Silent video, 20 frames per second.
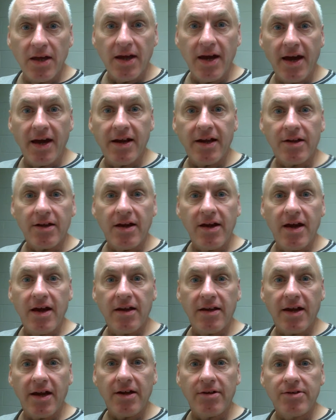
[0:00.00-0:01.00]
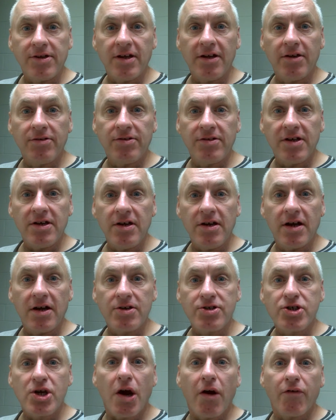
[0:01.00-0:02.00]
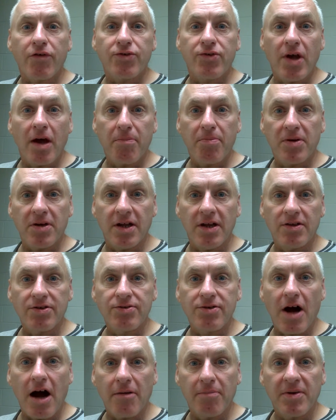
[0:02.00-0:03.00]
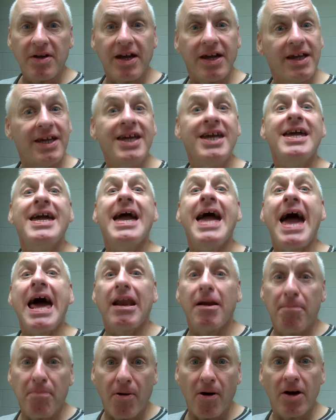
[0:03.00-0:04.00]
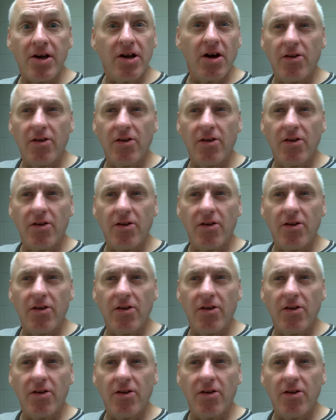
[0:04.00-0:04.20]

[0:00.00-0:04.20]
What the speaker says: And a Tennessee sheriff's deputy stopped me, and he had a part.